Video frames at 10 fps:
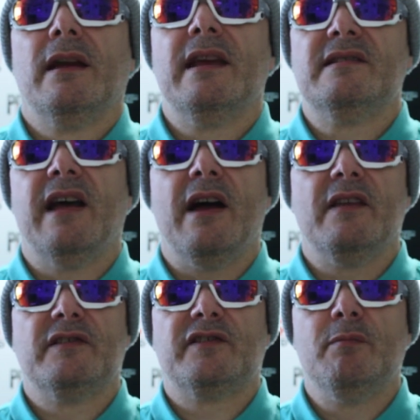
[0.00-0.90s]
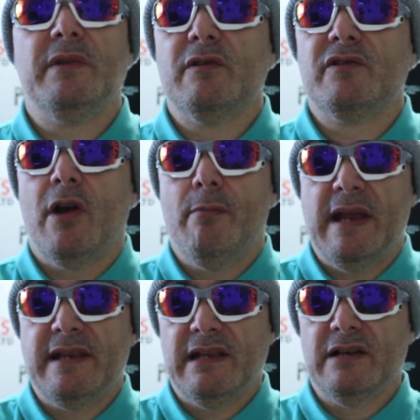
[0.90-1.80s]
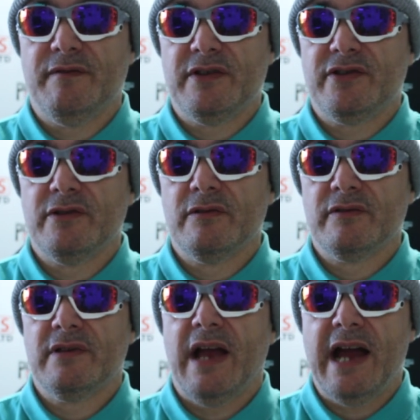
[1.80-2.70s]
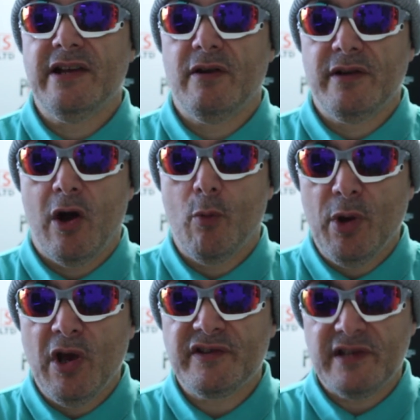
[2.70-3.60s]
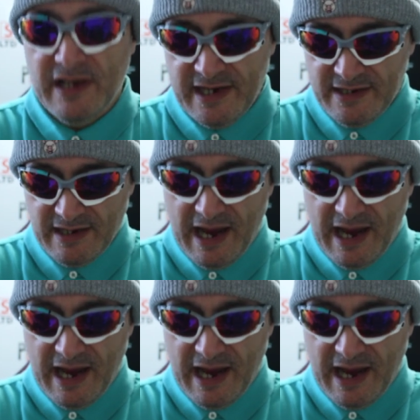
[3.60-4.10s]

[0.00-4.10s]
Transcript: Is that somebody who's got mental health issues? I don't know. Personally,